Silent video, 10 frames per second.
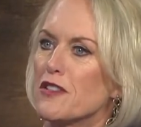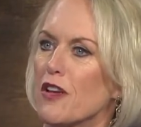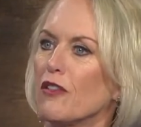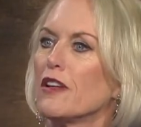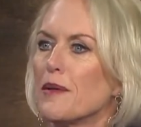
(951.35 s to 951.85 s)

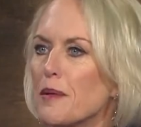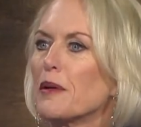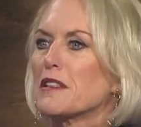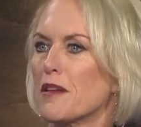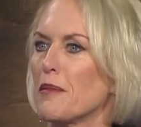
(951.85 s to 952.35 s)
So let me
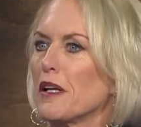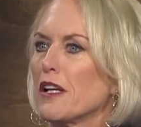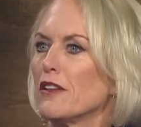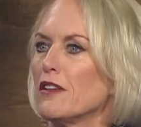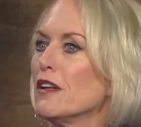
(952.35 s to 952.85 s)
bring somebody
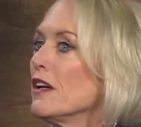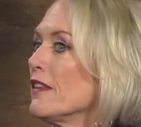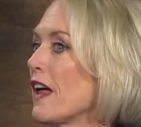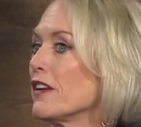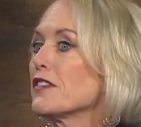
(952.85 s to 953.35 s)
in,
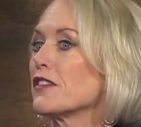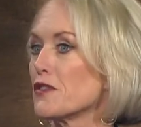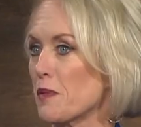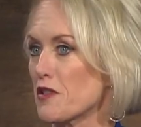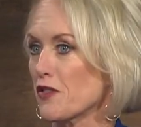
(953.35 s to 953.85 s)
and that is their
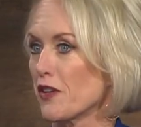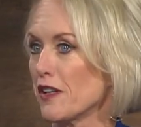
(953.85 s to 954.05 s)
specialty.